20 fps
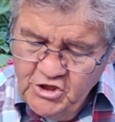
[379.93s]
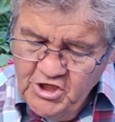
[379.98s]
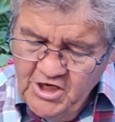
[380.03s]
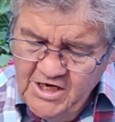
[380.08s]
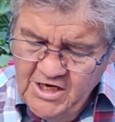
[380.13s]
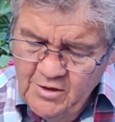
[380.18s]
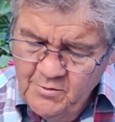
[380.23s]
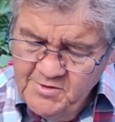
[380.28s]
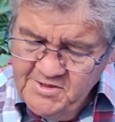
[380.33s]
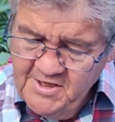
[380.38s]

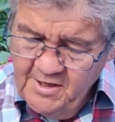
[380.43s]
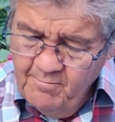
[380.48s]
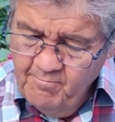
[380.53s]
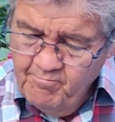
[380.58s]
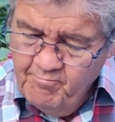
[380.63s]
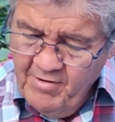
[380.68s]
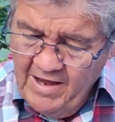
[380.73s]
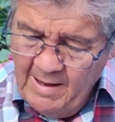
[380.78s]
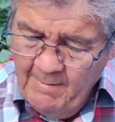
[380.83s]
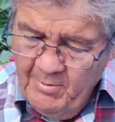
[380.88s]
she who is
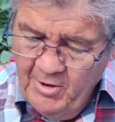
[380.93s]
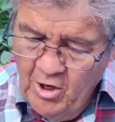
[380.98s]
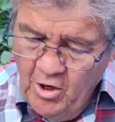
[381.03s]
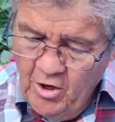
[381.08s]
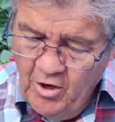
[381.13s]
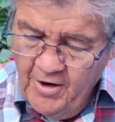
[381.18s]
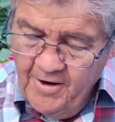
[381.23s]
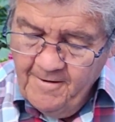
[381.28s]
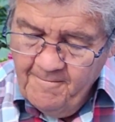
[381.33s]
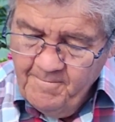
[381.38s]
in
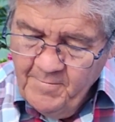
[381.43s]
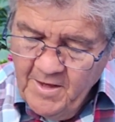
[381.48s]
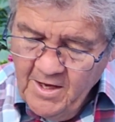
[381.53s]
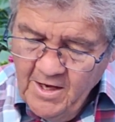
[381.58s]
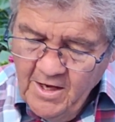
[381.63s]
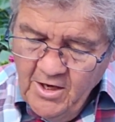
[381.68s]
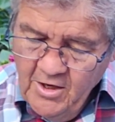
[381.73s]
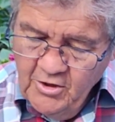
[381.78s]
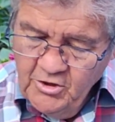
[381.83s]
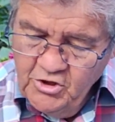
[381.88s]
Babylon,
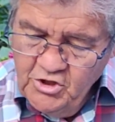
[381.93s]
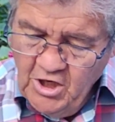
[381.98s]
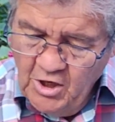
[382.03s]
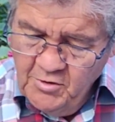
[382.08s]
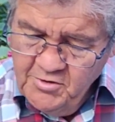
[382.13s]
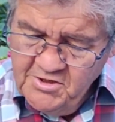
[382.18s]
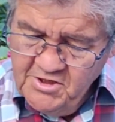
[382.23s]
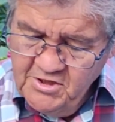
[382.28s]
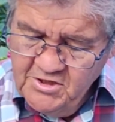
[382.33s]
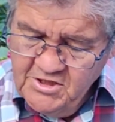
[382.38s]

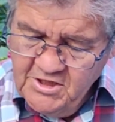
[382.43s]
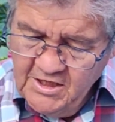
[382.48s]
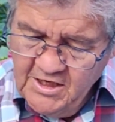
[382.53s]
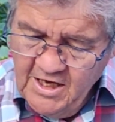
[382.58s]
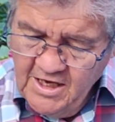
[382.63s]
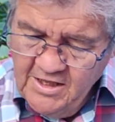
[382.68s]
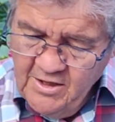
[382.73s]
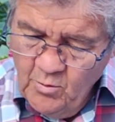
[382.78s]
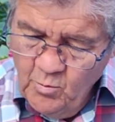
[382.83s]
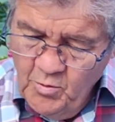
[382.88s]
chosen
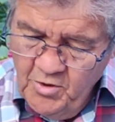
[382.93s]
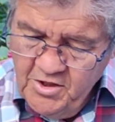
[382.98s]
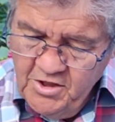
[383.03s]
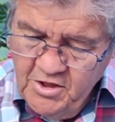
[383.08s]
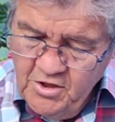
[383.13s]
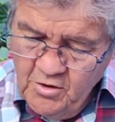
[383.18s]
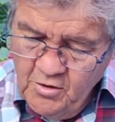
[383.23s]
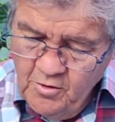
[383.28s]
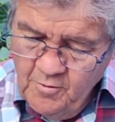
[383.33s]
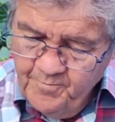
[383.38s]
together
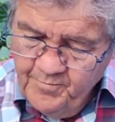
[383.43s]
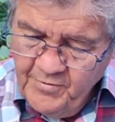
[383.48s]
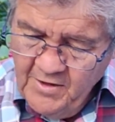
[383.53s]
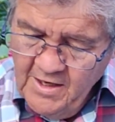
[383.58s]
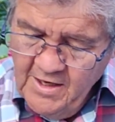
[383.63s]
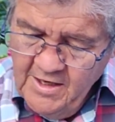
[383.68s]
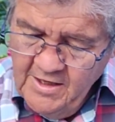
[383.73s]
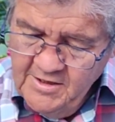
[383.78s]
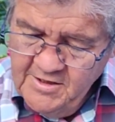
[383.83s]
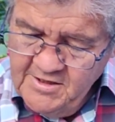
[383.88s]
with you,
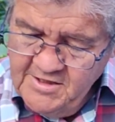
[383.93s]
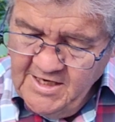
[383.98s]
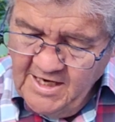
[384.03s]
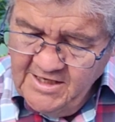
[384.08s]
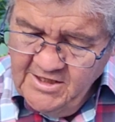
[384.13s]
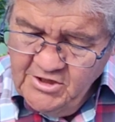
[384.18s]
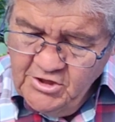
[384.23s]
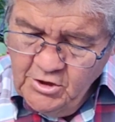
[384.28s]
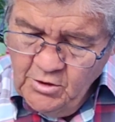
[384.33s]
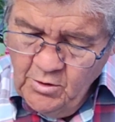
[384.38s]

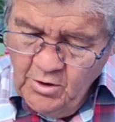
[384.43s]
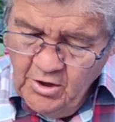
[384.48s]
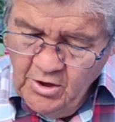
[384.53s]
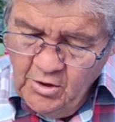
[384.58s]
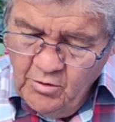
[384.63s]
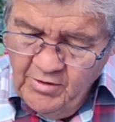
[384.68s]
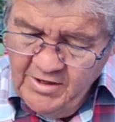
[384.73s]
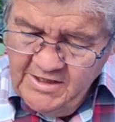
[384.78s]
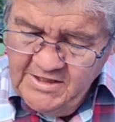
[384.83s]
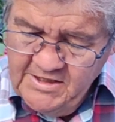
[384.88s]
sends you her
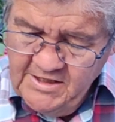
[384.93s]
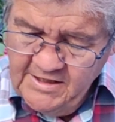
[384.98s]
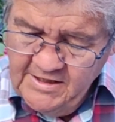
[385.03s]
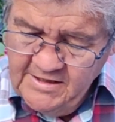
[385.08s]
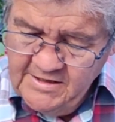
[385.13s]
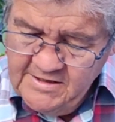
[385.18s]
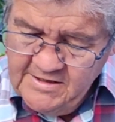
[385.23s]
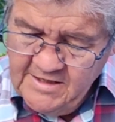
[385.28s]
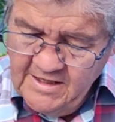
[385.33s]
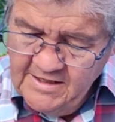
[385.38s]

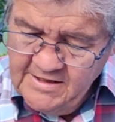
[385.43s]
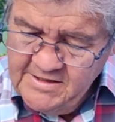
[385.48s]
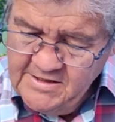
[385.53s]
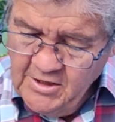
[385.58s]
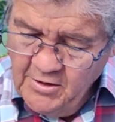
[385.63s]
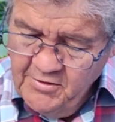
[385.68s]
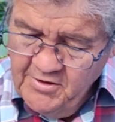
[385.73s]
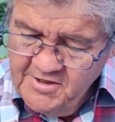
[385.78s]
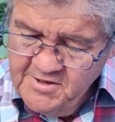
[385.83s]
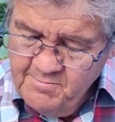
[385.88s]
greetings, and
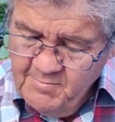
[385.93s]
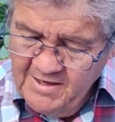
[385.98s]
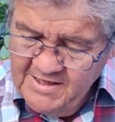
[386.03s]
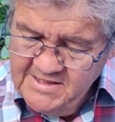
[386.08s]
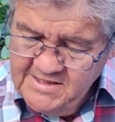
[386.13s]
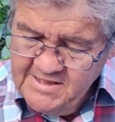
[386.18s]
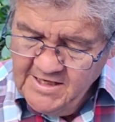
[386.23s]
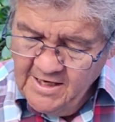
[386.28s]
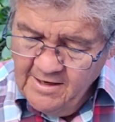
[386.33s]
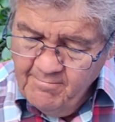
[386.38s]
so does my
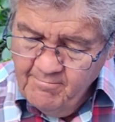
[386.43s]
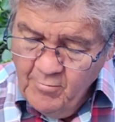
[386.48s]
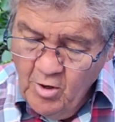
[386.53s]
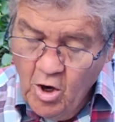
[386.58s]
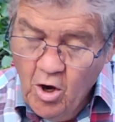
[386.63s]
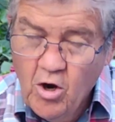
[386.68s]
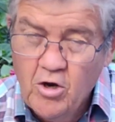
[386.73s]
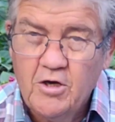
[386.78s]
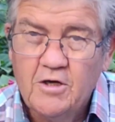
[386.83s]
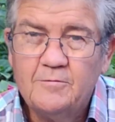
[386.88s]
son
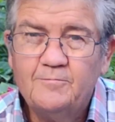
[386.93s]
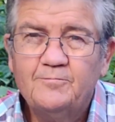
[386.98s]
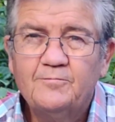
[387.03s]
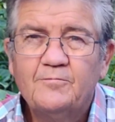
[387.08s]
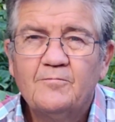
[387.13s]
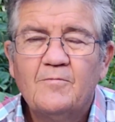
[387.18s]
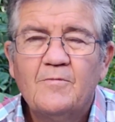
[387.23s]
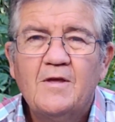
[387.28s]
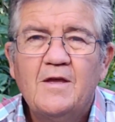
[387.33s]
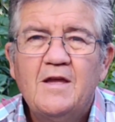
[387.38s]
Mark.
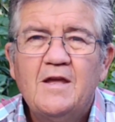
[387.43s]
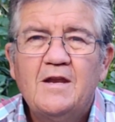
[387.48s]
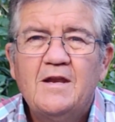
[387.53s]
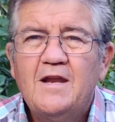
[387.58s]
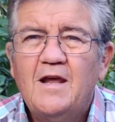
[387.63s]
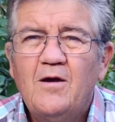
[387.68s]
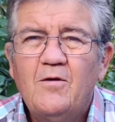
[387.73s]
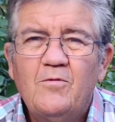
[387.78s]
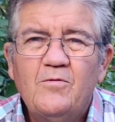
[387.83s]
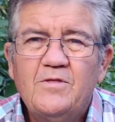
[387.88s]

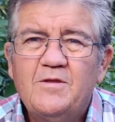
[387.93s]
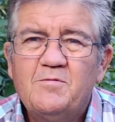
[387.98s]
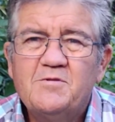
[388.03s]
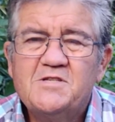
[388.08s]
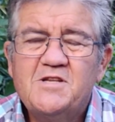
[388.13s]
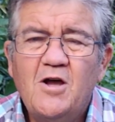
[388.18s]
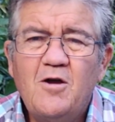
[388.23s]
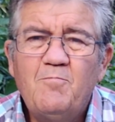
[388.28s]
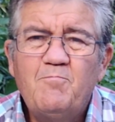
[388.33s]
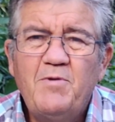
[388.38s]
Now, there
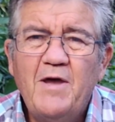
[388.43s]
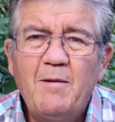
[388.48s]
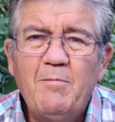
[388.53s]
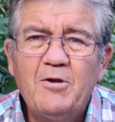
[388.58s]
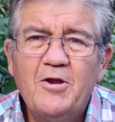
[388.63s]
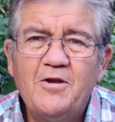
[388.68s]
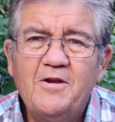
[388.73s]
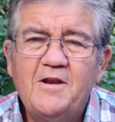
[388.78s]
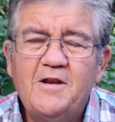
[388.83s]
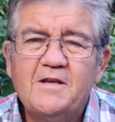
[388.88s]
was no
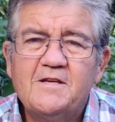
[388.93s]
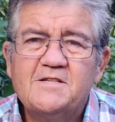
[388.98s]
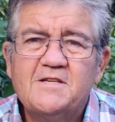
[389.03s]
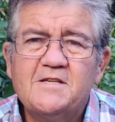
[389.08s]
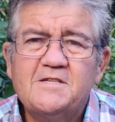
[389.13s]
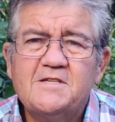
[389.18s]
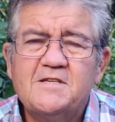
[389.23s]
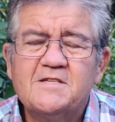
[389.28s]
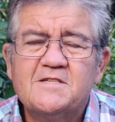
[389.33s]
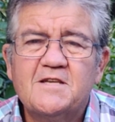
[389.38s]
Babylon in
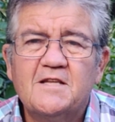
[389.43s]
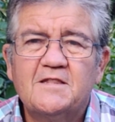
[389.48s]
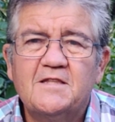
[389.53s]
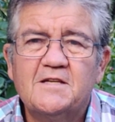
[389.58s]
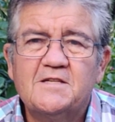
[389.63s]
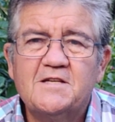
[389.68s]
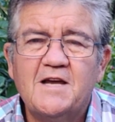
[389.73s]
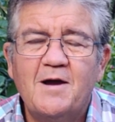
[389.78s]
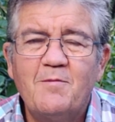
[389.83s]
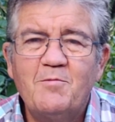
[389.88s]
existence at
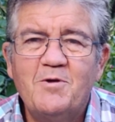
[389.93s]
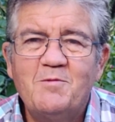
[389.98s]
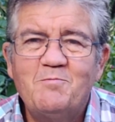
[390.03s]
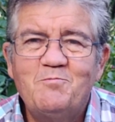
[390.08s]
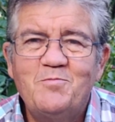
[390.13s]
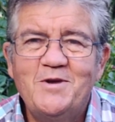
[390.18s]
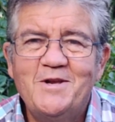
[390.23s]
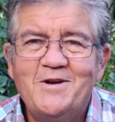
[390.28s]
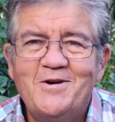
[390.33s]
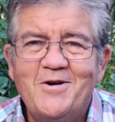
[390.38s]
the time when
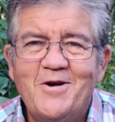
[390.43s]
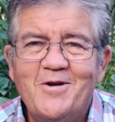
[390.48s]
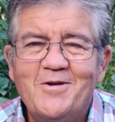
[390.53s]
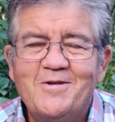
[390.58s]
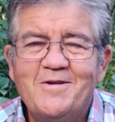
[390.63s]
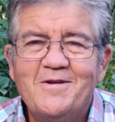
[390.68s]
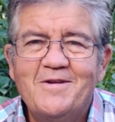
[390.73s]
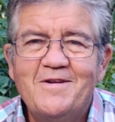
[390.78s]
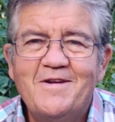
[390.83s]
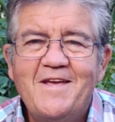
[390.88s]
Peter
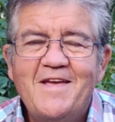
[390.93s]
wrote.